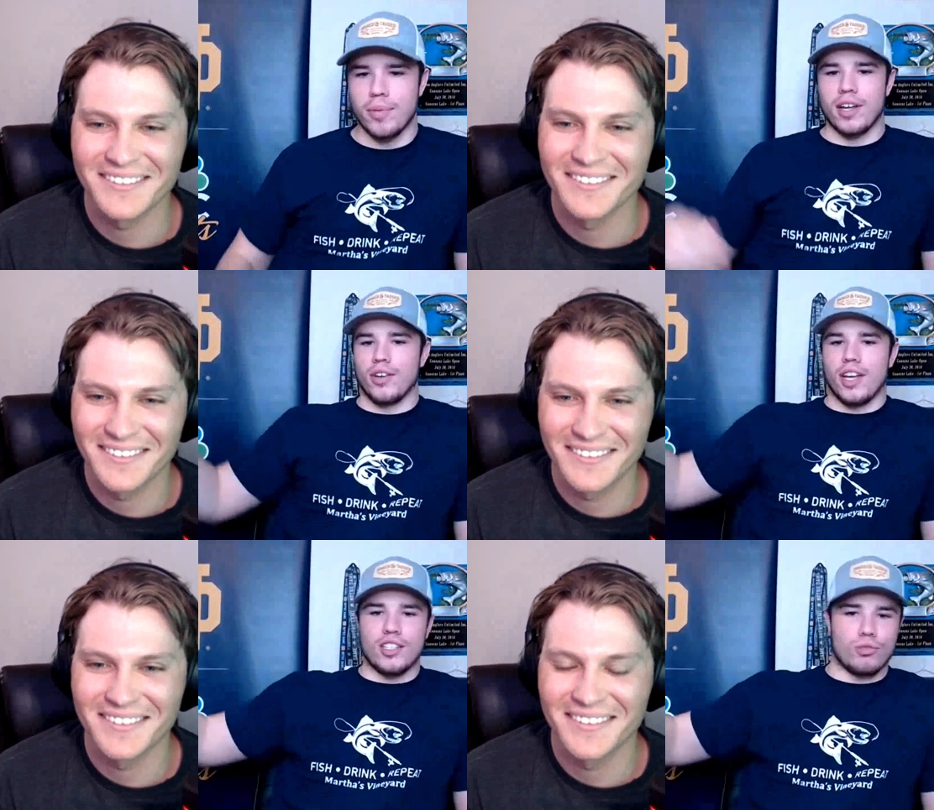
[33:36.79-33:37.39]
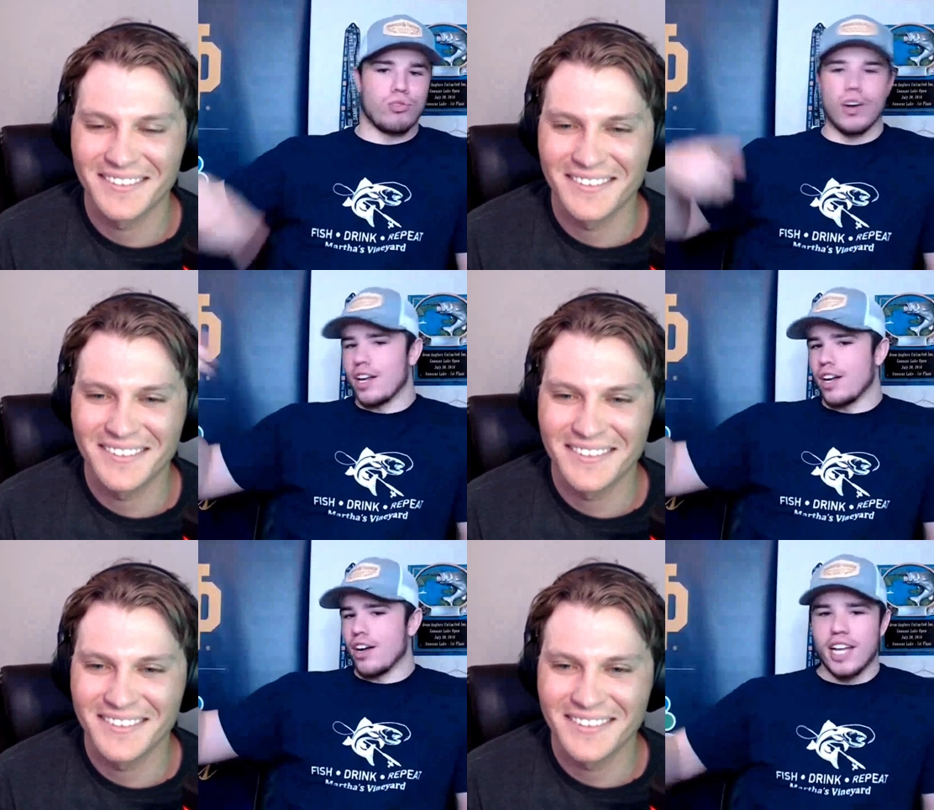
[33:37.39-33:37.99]
Speaker 1: But so it's
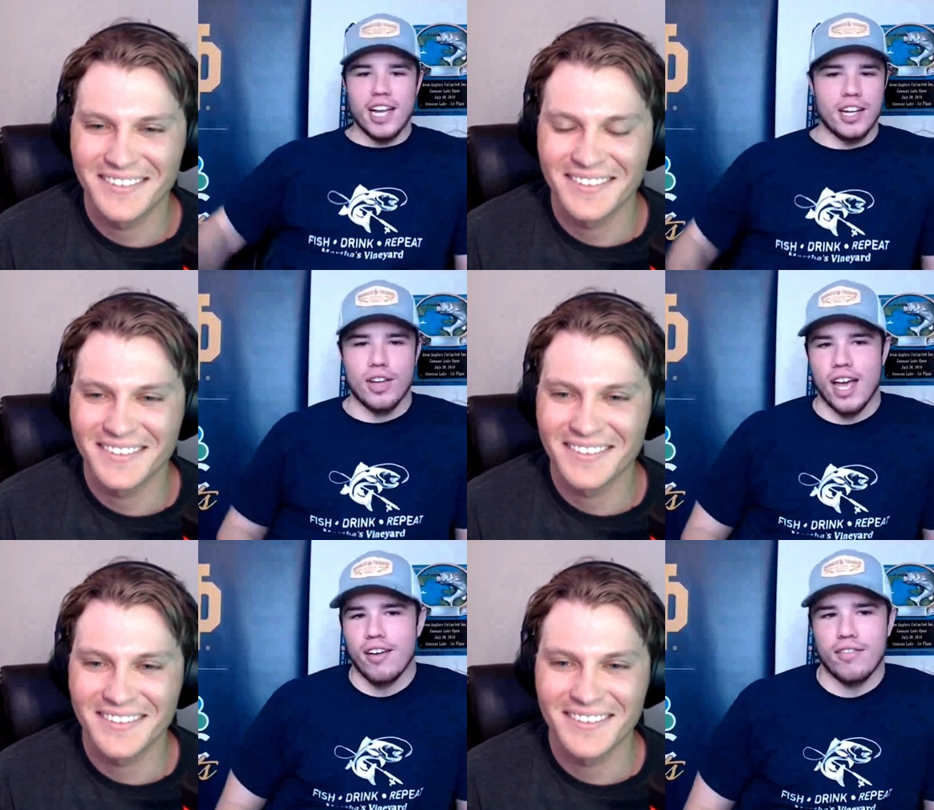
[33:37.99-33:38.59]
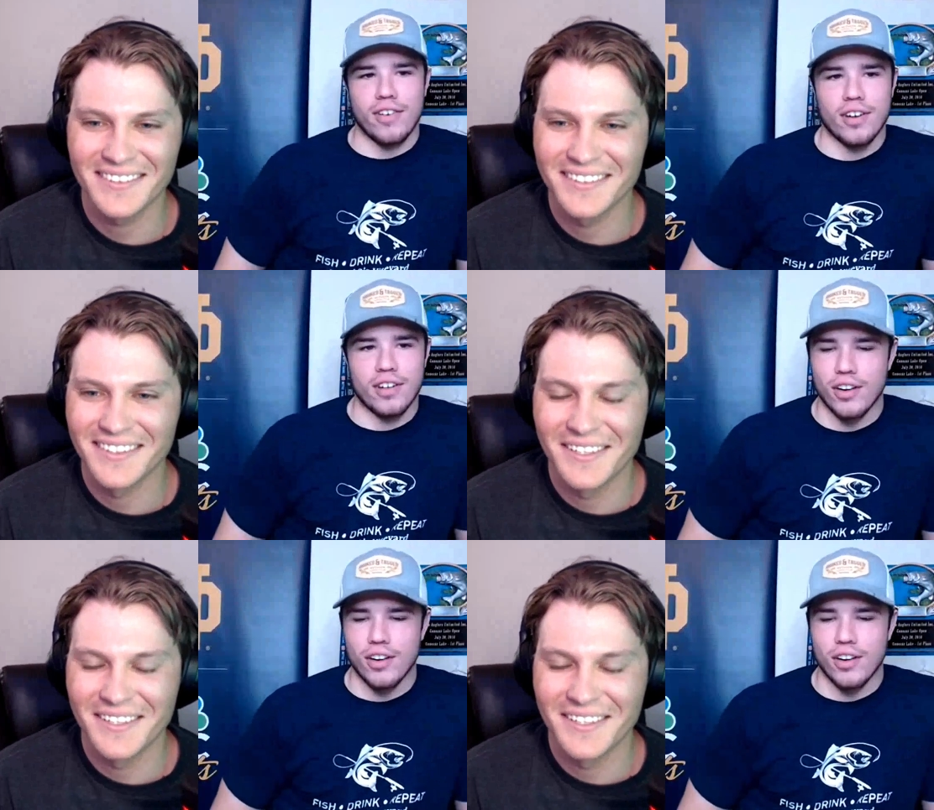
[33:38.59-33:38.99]
running all day, and you have